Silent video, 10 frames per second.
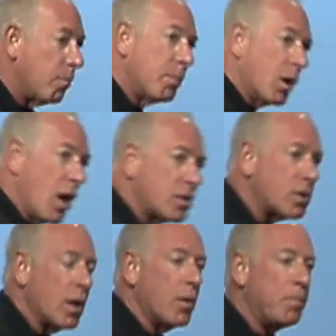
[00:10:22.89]
But
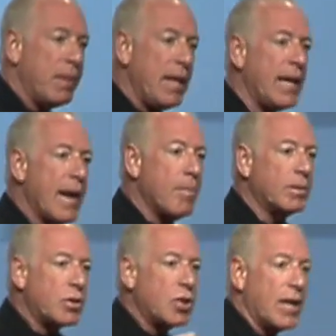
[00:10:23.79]
also being
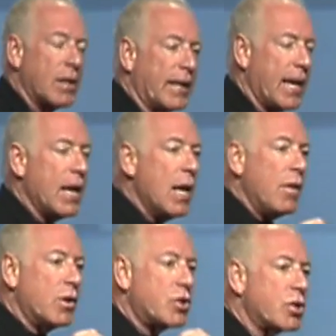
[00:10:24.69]
able to change, again,
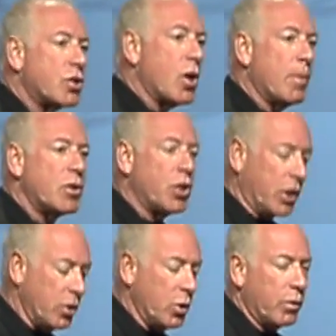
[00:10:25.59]
there's just so much you
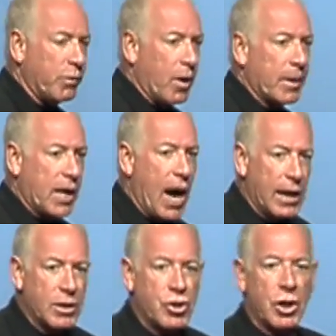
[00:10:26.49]
can do with
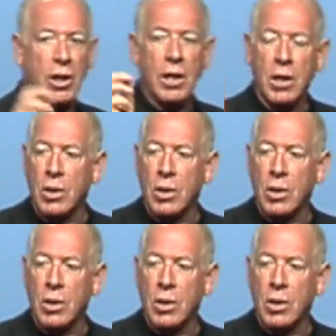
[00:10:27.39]
pharmacology,